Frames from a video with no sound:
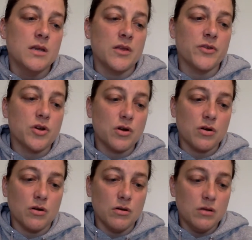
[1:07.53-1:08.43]
Now the
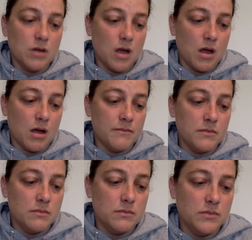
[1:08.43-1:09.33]
girl,
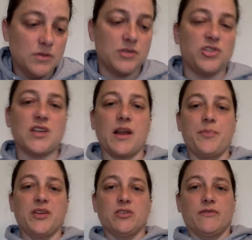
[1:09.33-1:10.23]
um, she's got a
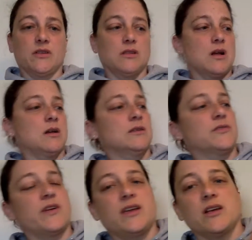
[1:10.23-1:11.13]
picture of her lungs
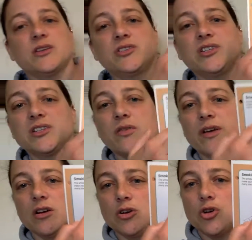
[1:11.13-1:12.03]
right here. She's
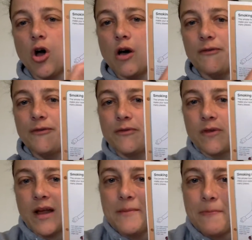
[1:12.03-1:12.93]
going cough,
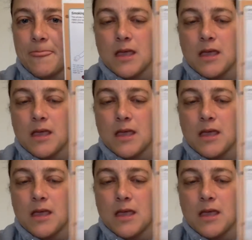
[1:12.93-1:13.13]
right?